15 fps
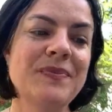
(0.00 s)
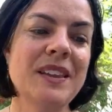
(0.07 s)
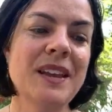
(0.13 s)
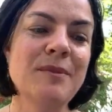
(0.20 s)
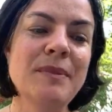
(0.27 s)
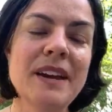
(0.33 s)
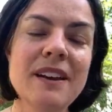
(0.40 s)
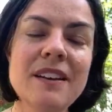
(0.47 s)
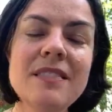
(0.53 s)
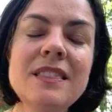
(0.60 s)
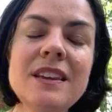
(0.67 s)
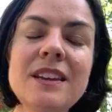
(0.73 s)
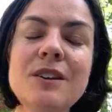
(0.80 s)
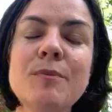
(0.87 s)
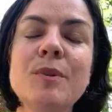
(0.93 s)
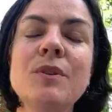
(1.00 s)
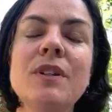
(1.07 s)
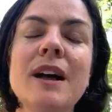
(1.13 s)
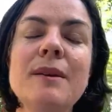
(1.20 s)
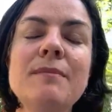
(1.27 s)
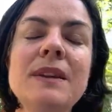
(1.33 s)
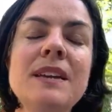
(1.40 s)
And by unthinkable,
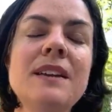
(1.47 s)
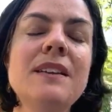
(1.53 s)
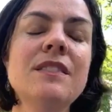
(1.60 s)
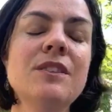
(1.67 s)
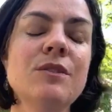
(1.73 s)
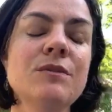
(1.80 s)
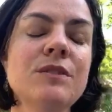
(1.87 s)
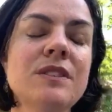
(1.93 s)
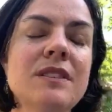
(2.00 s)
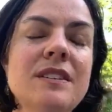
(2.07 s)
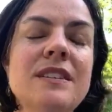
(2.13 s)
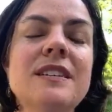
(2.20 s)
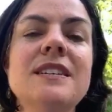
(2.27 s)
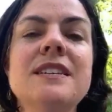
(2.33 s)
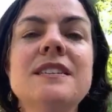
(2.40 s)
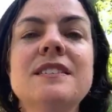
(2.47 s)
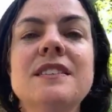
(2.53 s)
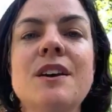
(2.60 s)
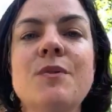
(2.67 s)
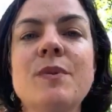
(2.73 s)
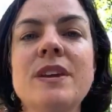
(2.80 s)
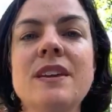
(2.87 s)
I mean those things
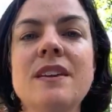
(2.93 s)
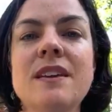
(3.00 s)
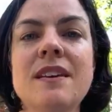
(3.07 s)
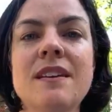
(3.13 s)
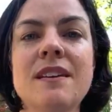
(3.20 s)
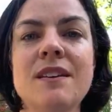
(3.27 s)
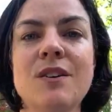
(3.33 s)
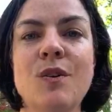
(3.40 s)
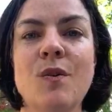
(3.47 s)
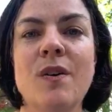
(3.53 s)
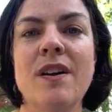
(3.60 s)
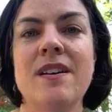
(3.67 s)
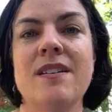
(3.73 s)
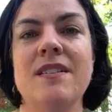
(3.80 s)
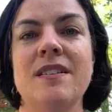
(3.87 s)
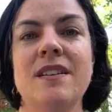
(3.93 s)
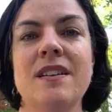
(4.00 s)
that we can't quite